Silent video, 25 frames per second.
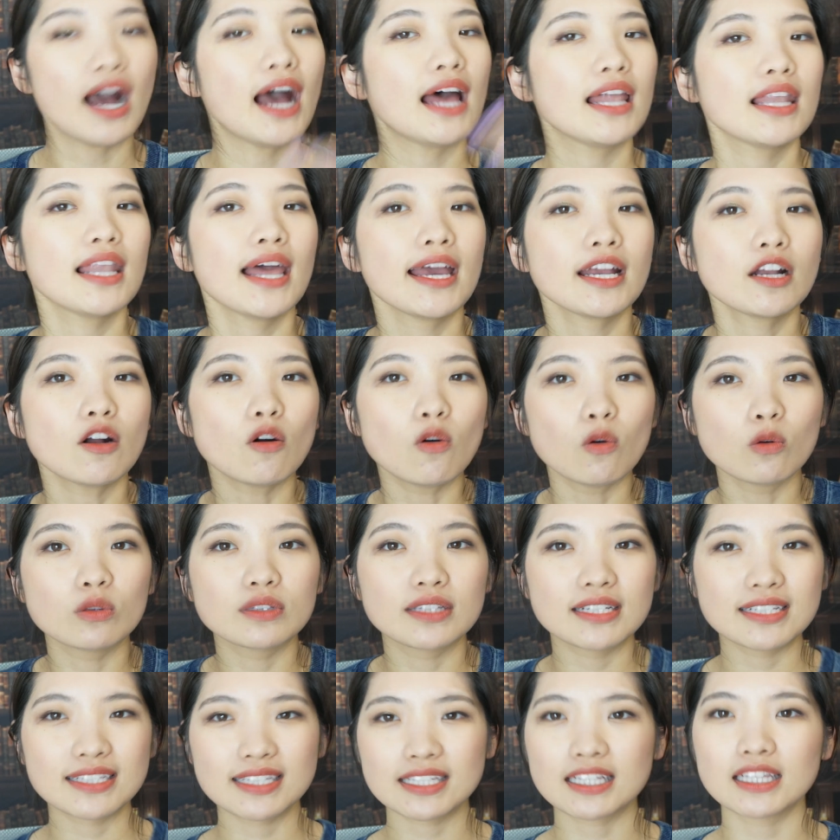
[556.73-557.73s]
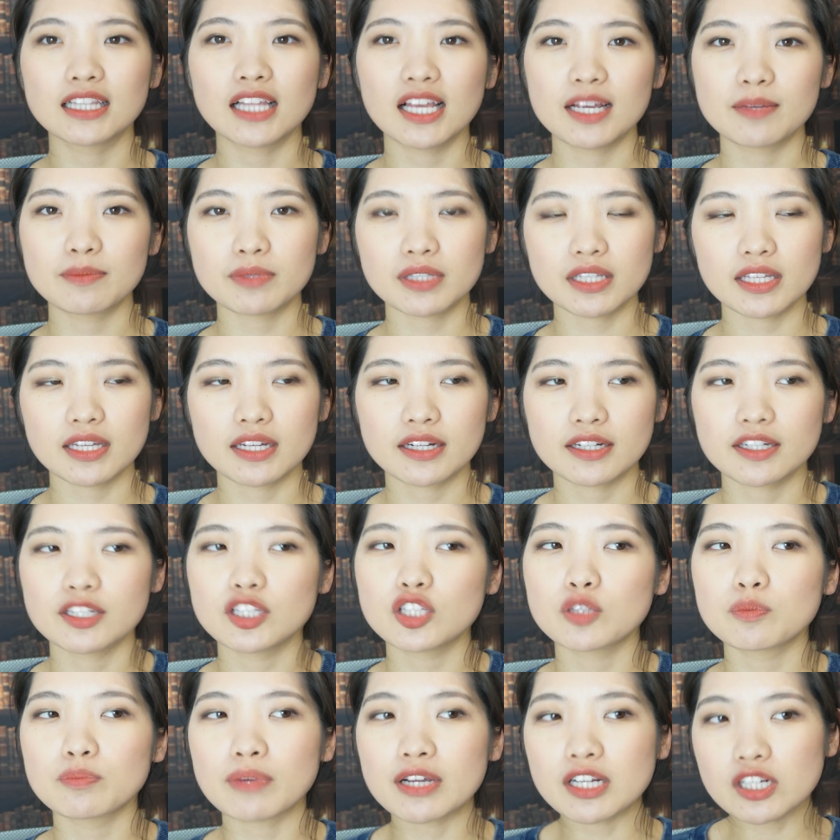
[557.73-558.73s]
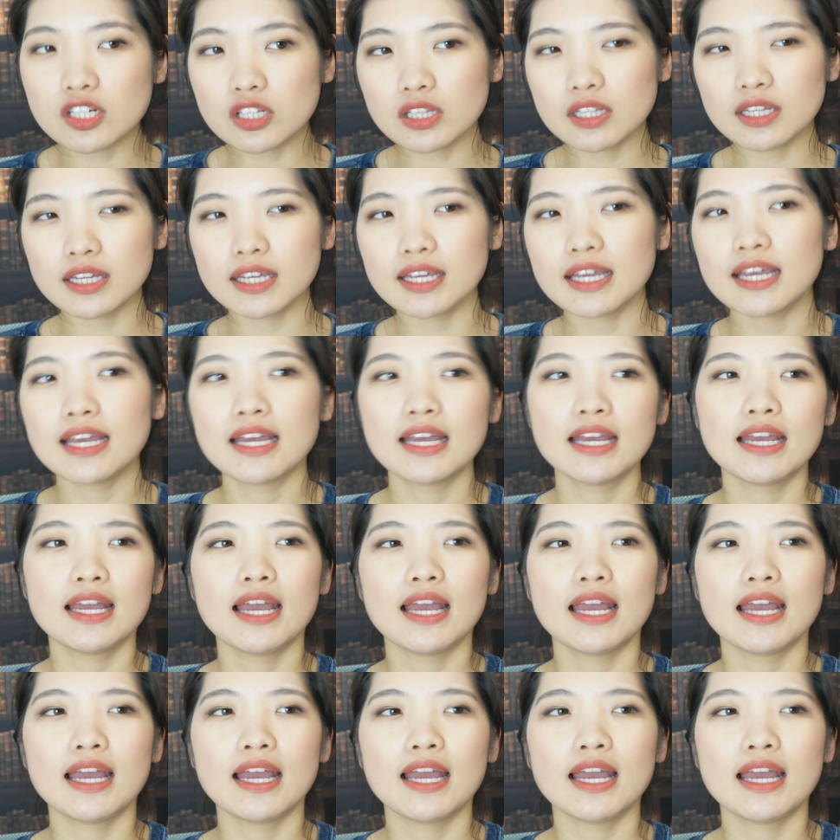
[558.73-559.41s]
I like all these claims here, especially